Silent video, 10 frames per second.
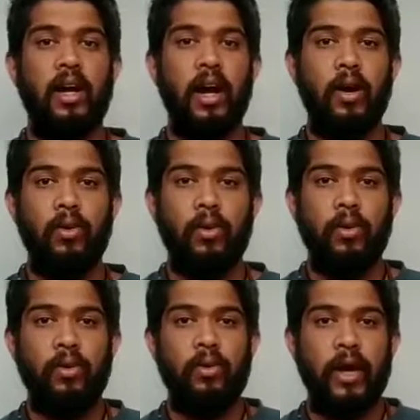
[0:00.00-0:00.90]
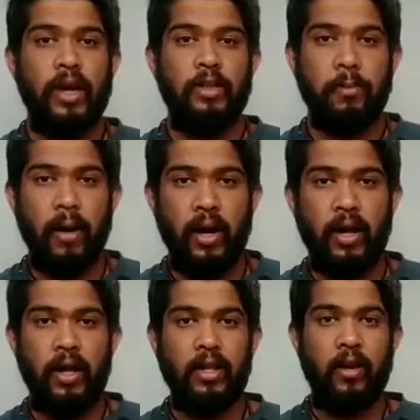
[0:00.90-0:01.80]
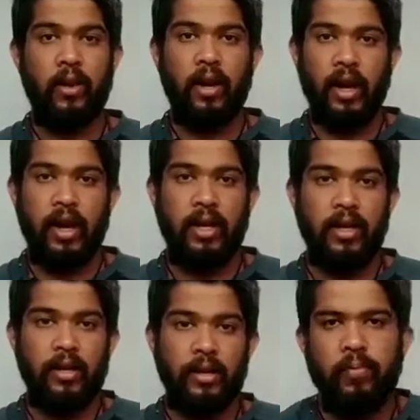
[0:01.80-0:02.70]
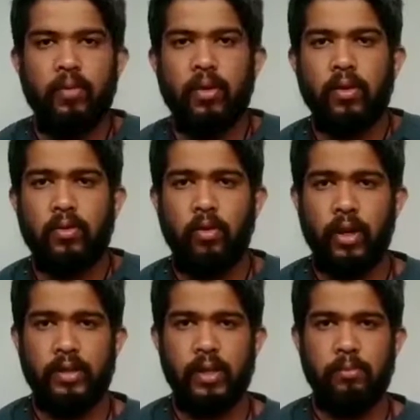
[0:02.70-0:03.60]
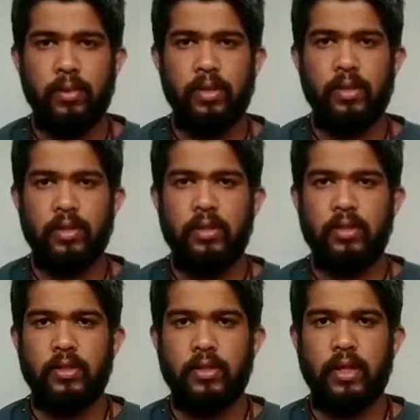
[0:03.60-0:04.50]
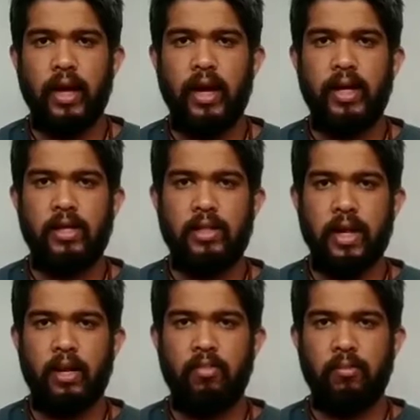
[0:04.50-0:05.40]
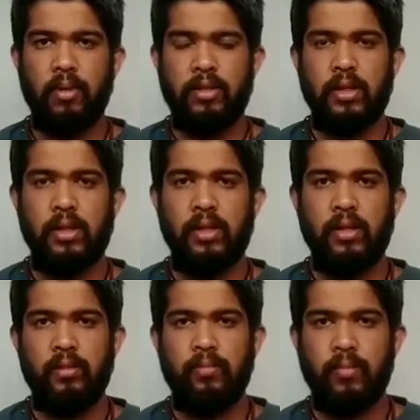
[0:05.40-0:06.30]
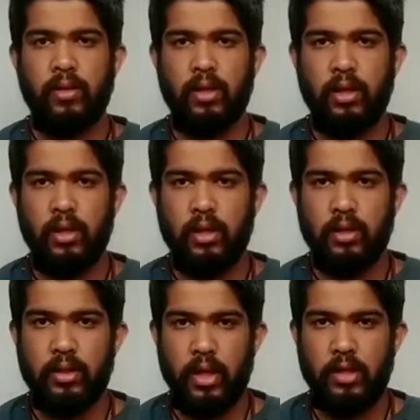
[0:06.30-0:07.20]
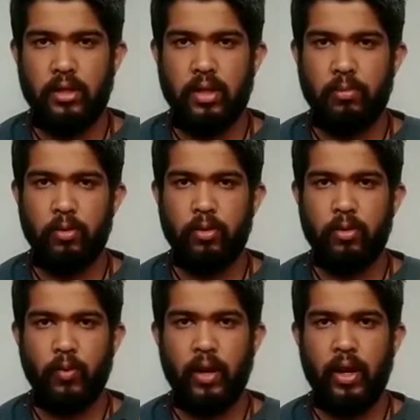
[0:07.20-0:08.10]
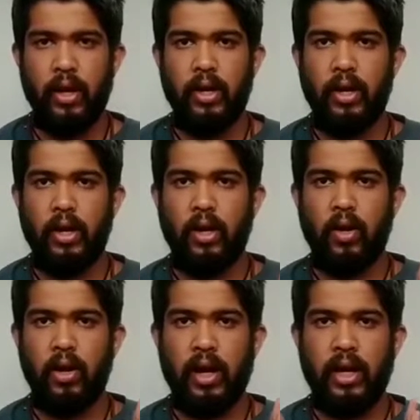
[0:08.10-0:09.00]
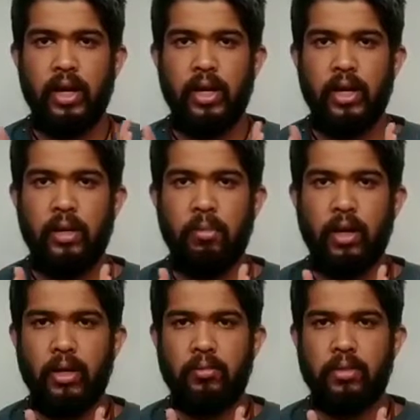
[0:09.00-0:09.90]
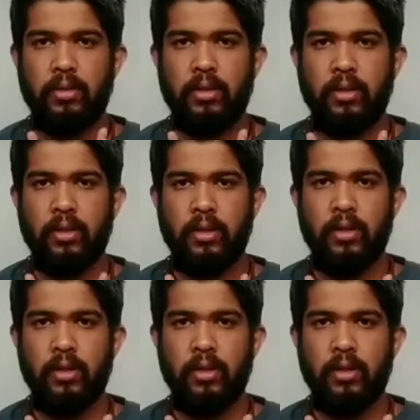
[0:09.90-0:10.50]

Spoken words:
allowed to expand and contract. For example, this is the ideal state of a muscle in a stationary pose. When I contract it, it becomes